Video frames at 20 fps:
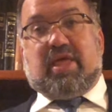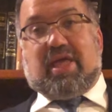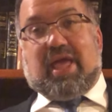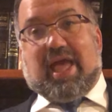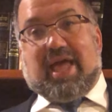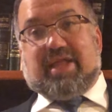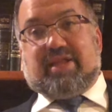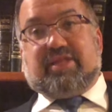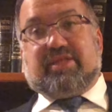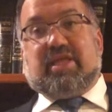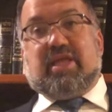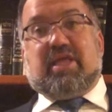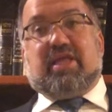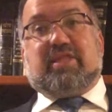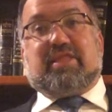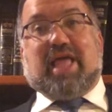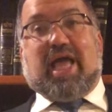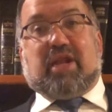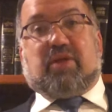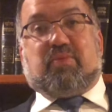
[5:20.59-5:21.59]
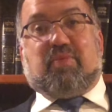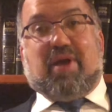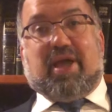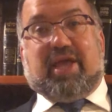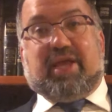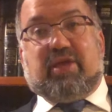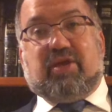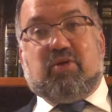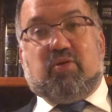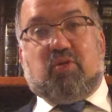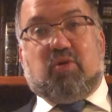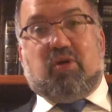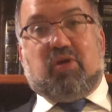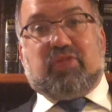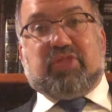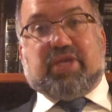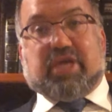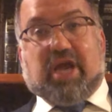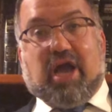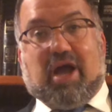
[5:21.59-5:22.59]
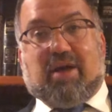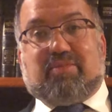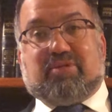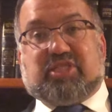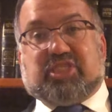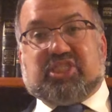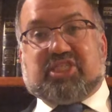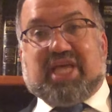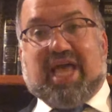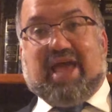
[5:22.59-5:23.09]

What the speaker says: and that way all the garbage is